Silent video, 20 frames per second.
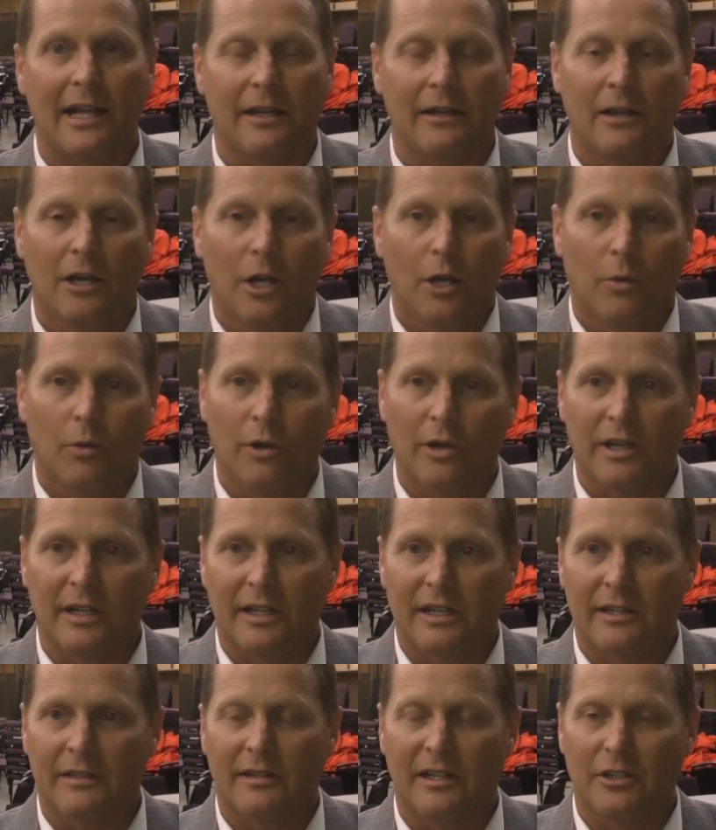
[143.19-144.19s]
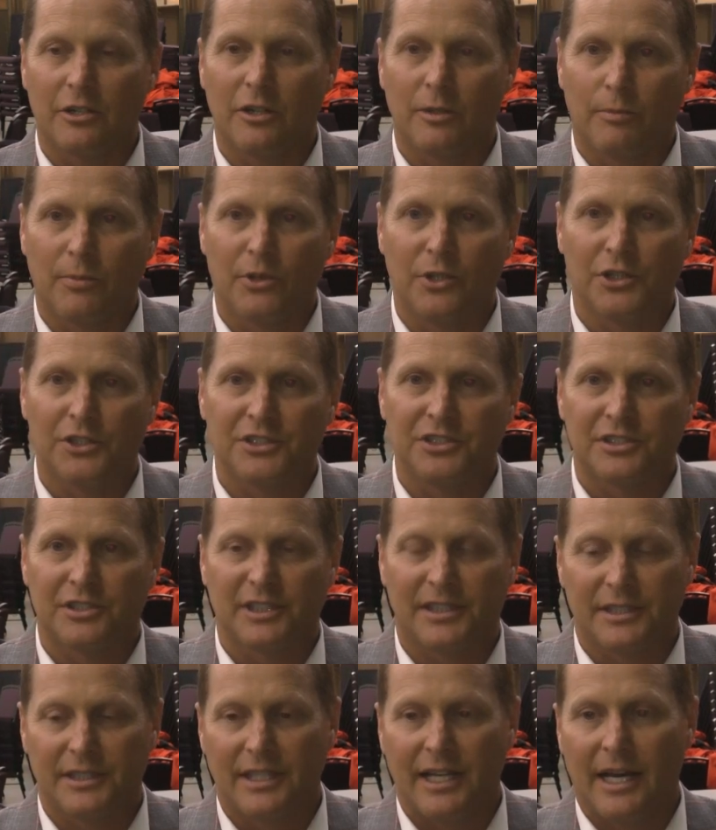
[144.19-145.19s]
and we're going to continue to push,
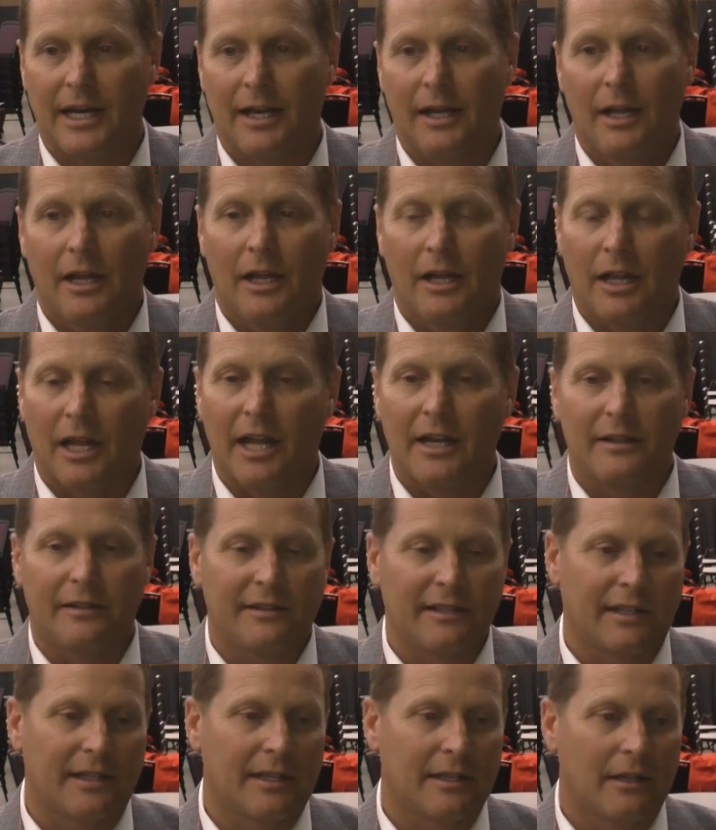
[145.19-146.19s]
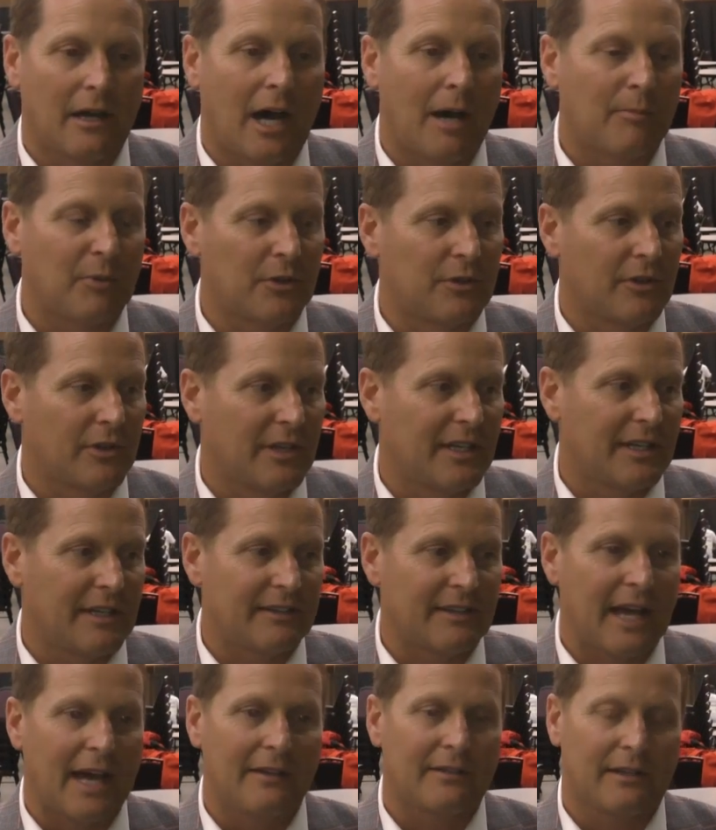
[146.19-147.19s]
and a lot of ticket
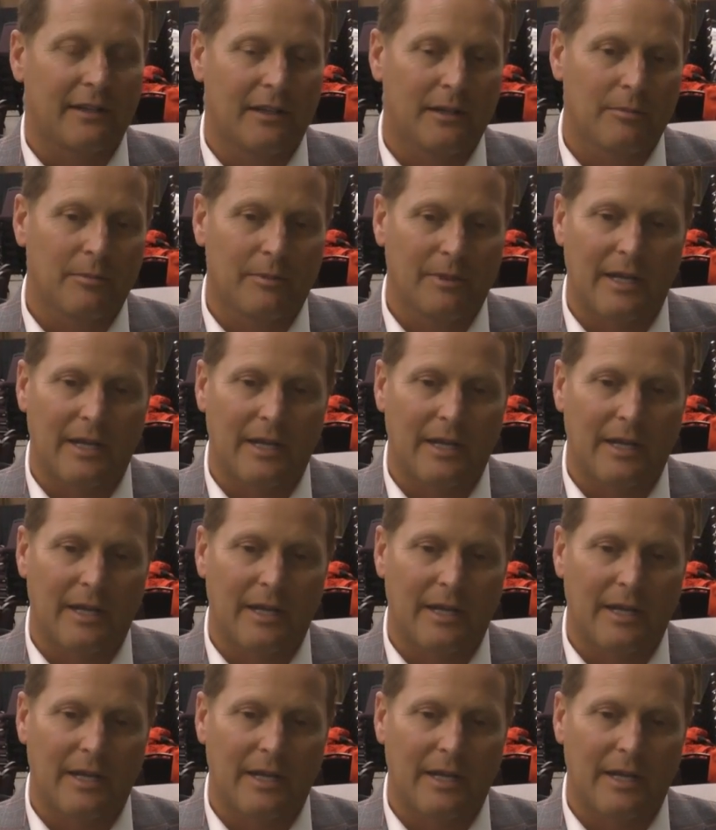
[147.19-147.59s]
opportunities out there.